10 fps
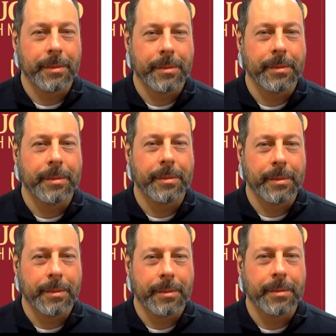
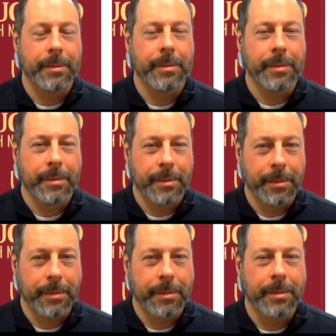
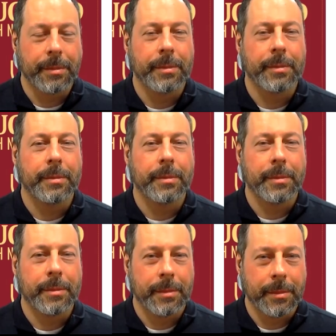
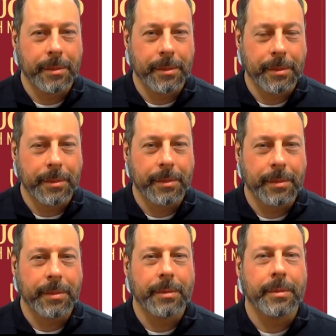
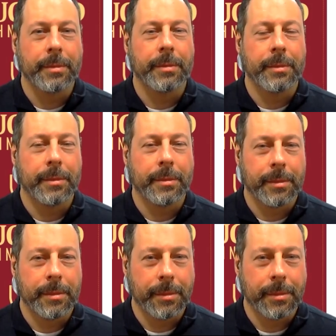The person shown says nothing.